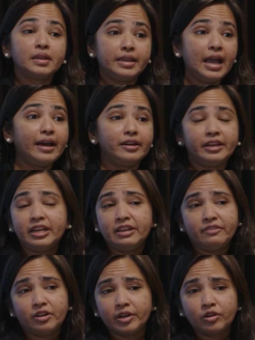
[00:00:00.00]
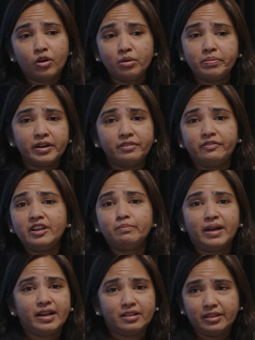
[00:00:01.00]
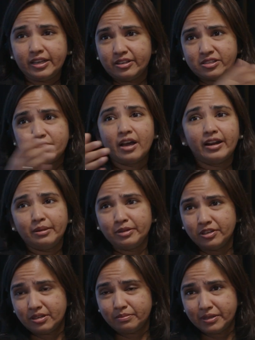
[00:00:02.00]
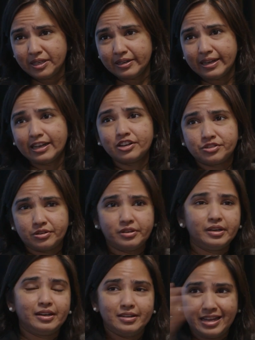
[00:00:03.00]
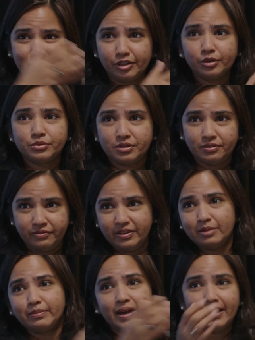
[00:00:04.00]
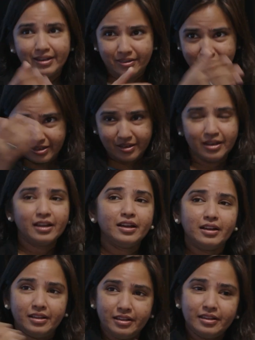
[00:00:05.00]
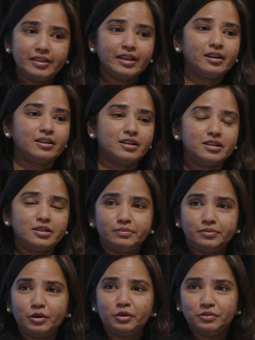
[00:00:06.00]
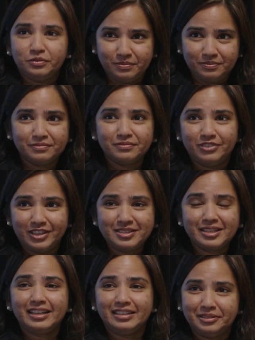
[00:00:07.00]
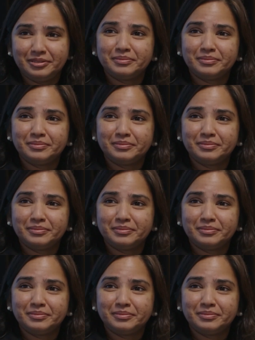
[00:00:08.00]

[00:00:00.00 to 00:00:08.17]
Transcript: Yeah, and it can even incorporate feedback. Like it's not able to complete an action. It can take the user feedback wow. and then then uh, go fix that.